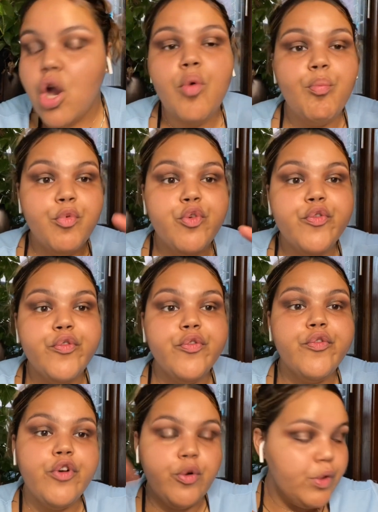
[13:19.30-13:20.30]
move
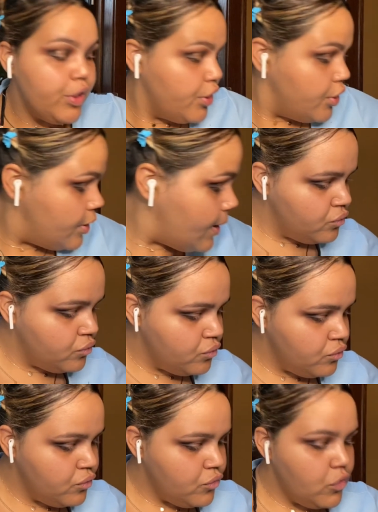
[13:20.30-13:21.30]
forward.
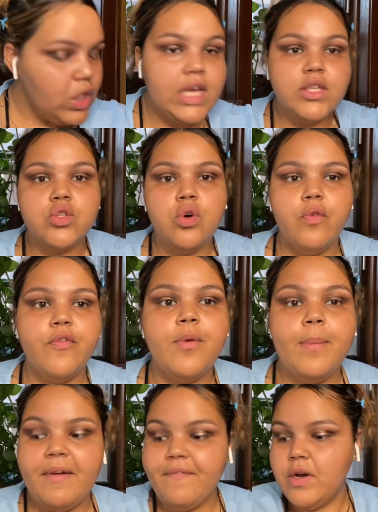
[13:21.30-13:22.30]
Okay, so for
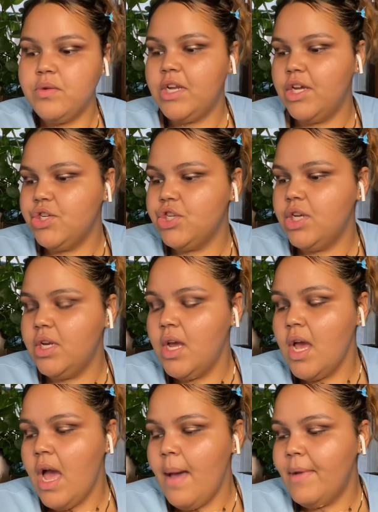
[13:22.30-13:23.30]
my foundation,
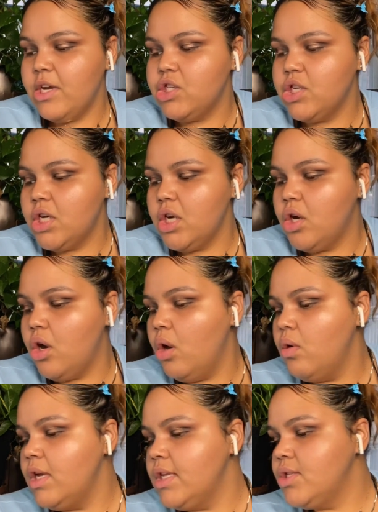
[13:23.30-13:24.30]
I'm actually gonna
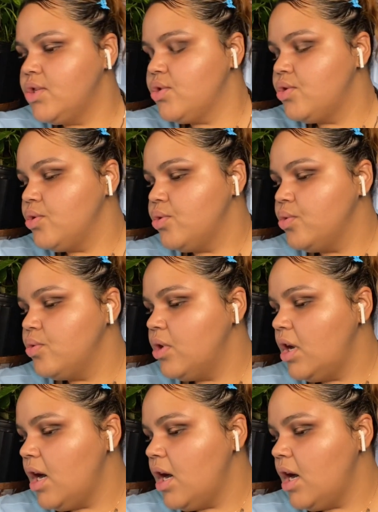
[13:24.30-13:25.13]
go into